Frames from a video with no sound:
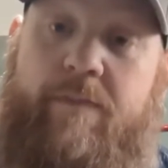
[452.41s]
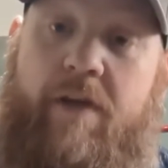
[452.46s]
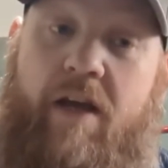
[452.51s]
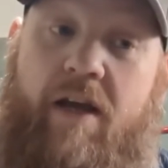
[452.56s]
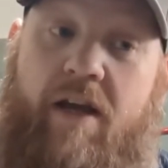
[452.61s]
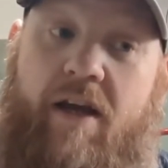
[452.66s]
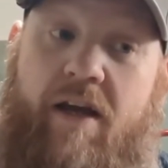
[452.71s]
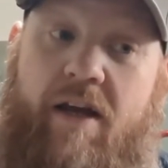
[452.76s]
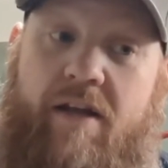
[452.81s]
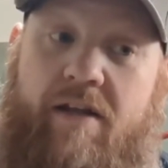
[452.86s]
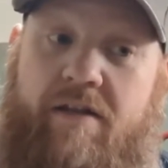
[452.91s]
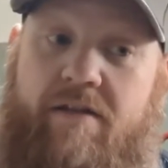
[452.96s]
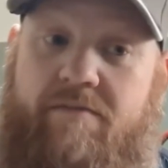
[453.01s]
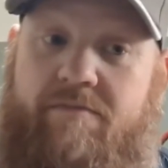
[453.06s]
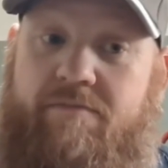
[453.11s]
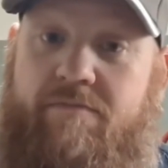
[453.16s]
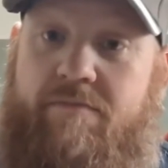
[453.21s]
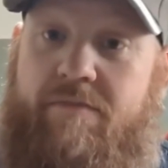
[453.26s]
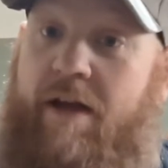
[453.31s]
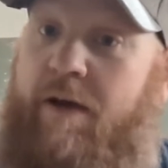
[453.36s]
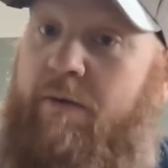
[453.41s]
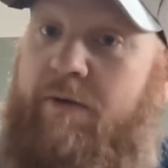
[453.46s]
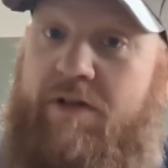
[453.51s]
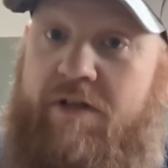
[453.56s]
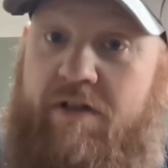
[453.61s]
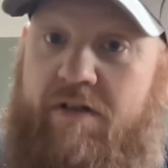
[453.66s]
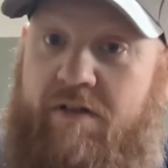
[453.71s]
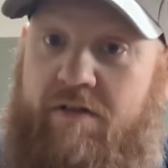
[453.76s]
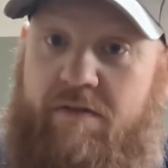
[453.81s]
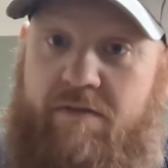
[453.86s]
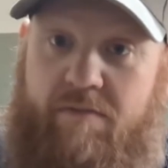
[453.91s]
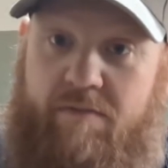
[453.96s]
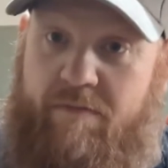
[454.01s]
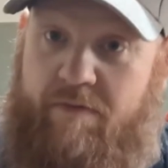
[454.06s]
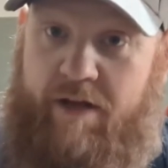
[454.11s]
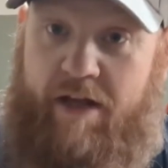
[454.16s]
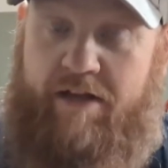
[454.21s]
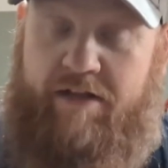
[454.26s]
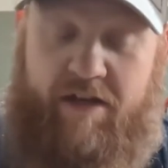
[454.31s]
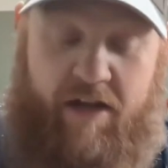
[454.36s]
And that's
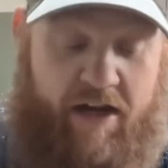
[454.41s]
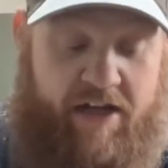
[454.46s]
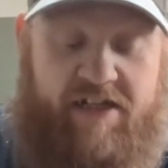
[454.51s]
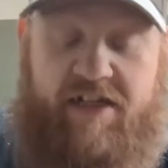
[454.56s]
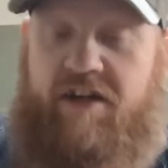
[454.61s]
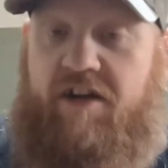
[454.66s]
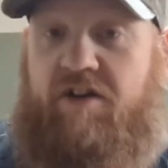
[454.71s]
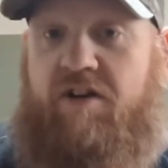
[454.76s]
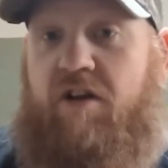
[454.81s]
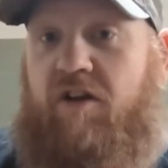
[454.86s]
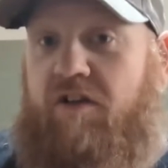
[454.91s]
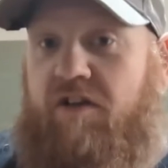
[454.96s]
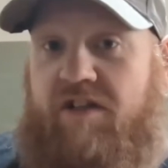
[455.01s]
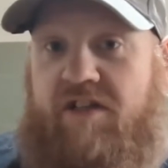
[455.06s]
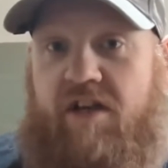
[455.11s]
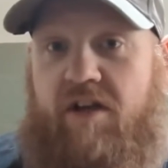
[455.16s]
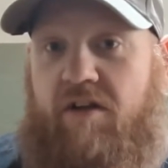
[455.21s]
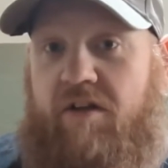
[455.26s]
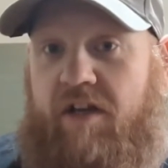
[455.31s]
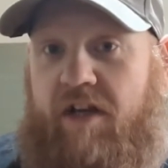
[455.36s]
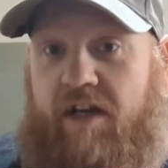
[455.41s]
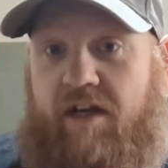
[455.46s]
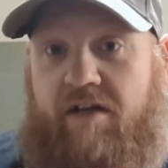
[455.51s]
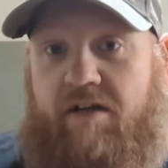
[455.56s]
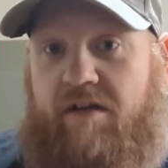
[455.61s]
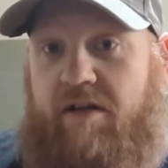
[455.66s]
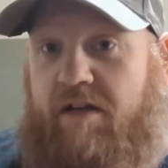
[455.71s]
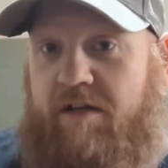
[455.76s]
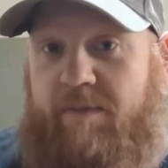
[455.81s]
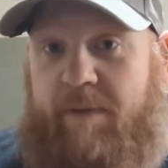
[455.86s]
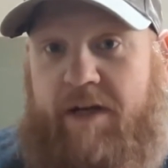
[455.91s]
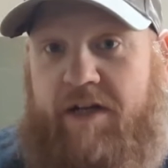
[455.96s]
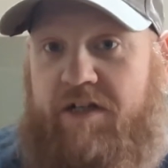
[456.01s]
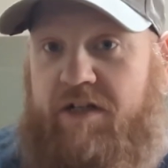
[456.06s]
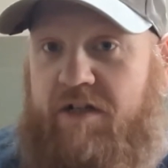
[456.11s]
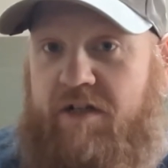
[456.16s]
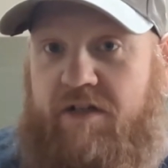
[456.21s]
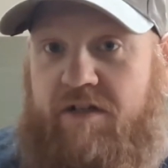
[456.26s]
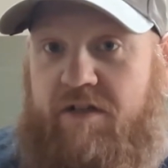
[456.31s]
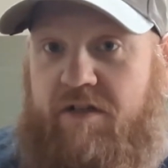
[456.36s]
$1,800 all in,
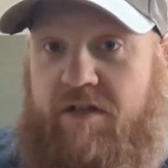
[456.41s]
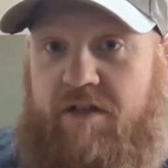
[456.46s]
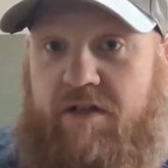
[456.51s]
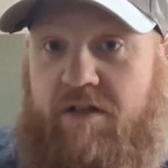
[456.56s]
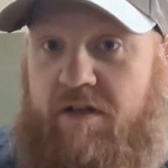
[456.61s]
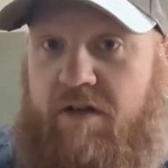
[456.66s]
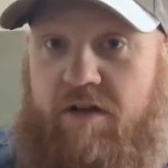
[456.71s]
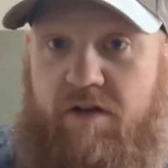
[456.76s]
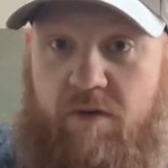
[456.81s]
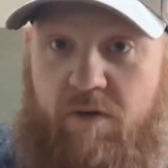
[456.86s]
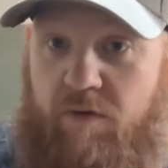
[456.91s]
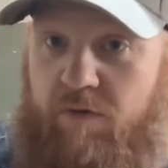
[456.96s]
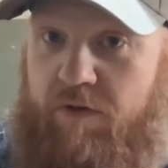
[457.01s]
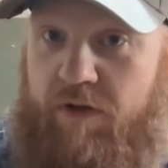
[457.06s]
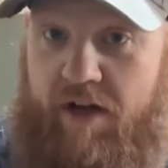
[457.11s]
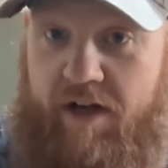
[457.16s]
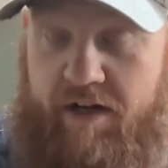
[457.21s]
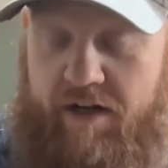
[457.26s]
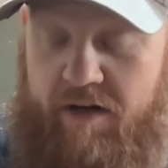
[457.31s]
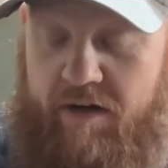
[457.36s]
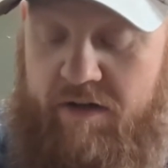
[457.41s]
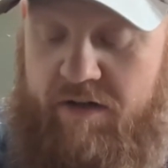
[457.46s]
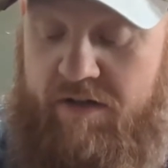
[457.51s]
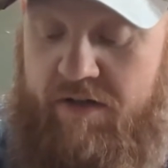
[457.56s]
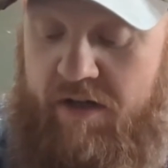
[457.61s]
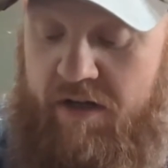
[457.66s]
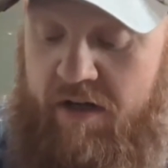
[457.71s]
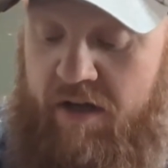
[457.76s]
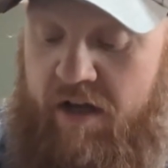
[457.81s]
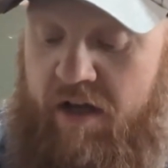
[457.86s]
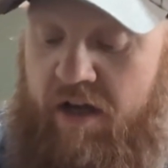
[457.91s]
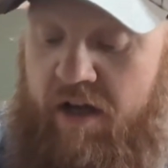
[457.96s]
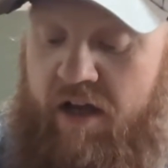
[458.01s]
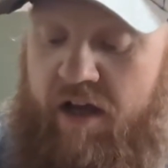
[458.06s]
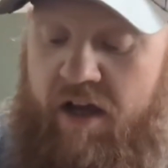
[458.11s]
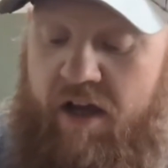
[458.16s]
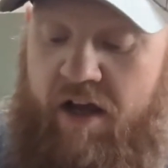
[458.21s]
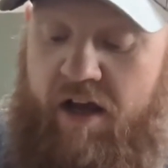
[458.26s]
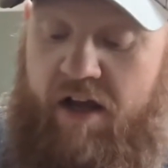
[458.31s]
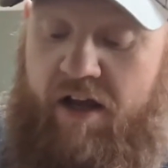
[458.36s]
inspections and the whole 9 yards.
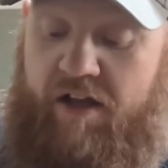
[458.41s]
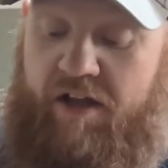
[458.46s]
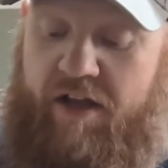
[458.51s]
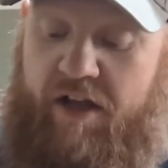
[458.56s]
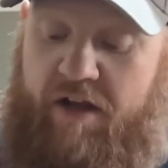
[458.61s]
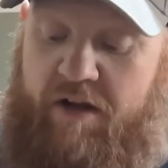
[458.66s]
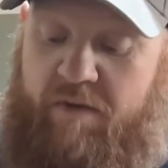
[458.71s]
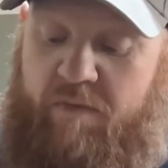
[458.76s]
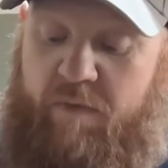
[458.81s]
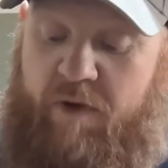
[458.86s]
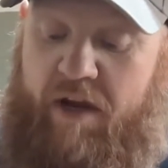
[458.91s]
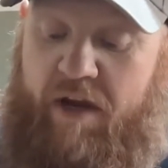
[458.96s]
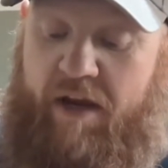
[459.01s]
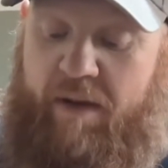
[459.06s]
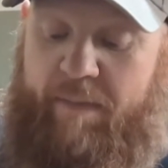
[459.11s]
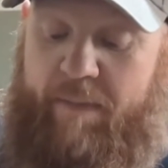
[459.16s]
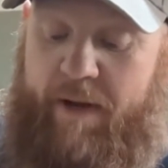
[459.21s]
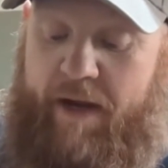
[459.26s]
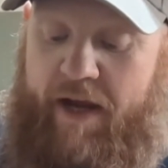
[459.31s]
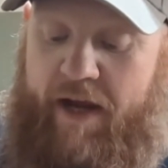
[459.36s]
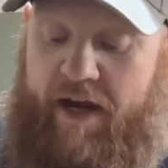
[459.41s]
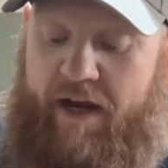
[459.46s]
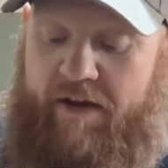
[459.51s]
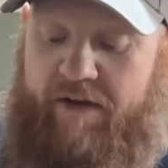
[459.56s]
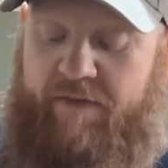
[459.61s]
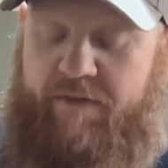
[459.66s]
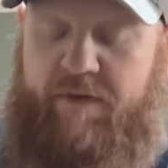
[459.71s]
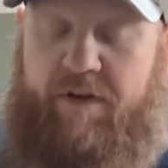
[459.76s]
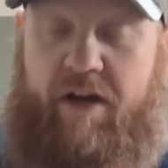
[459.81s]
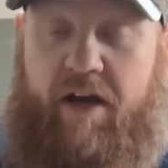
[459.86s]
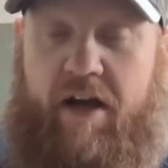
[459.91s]
And then we paid,